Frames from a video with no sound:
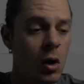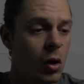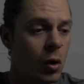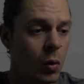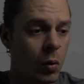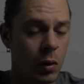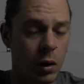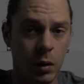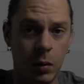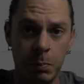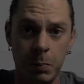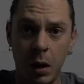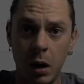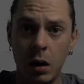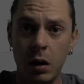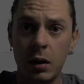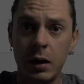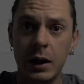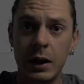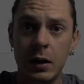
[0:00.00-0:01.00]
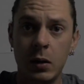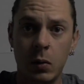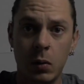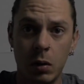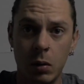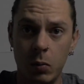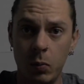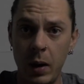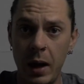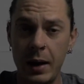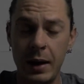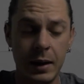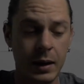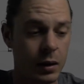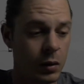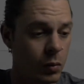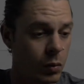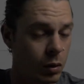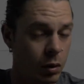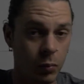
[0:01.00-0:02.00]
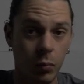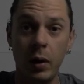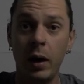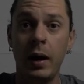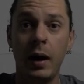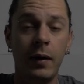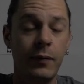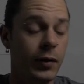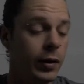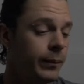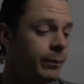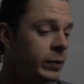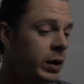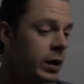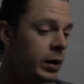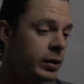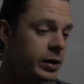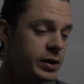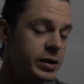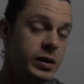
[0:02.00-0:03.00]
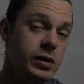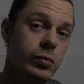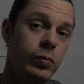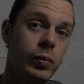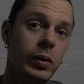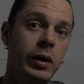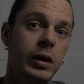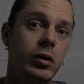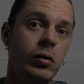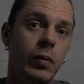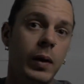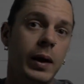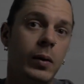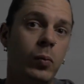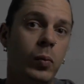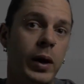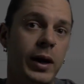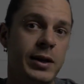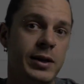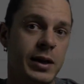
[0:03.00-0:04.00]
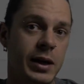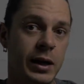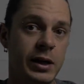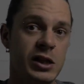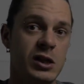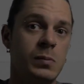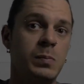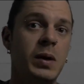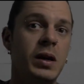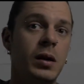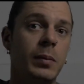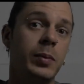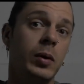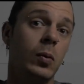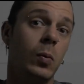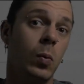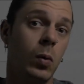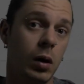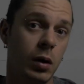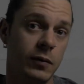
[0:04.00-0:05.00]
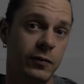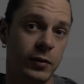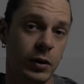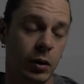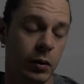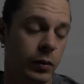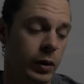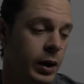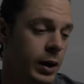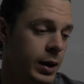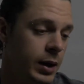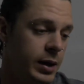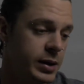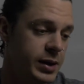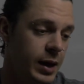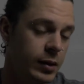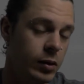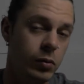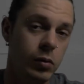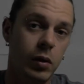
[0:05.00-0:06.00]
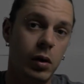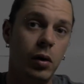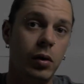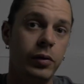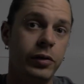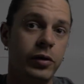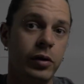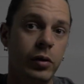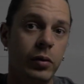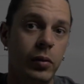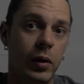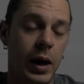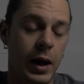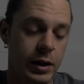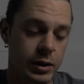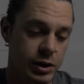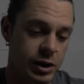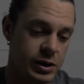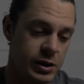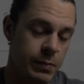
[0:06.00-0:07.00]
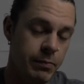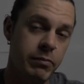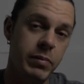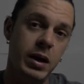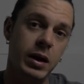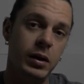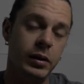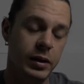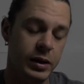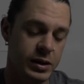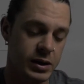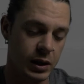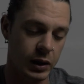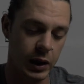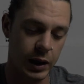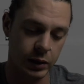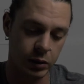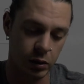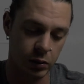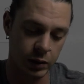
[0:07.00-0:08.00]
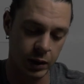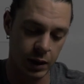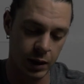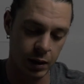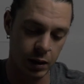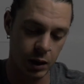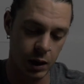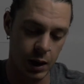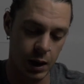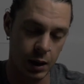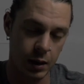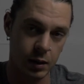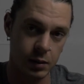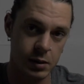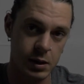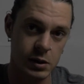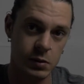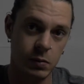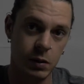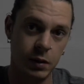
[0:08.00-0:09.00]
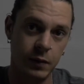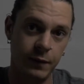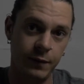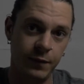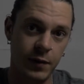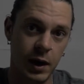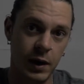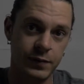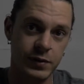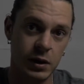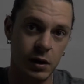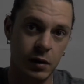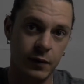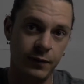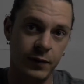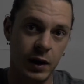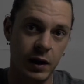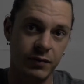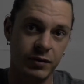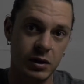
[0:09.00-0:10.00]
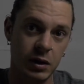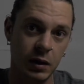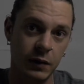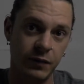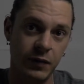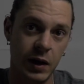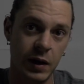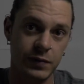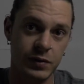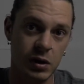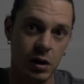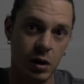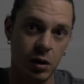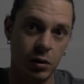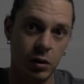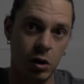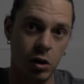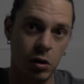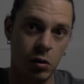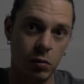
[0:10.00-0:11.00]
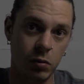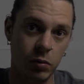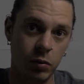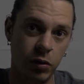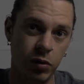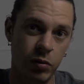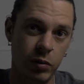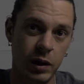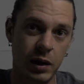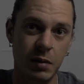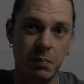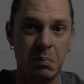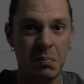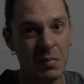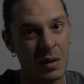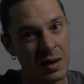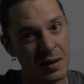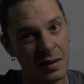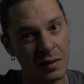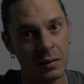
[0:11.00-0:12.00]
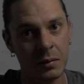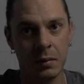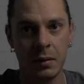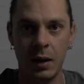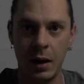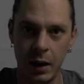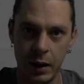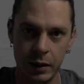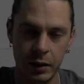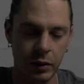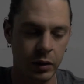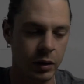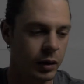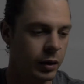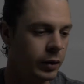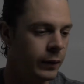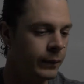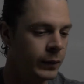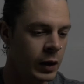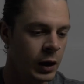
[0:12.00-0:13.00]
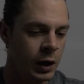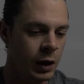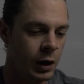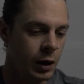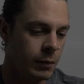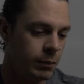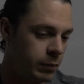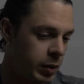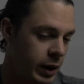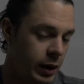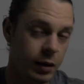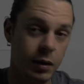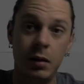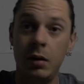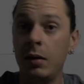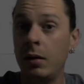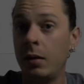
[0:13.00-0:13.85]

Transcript: or a party or a wedding or whatever, this is a really great way to kind of speed up your workflow, is that you'll go through and just immediately select, okay, gonna edit this one, 5 star, 5 star, 5 star, no, 3, kind of good, pick.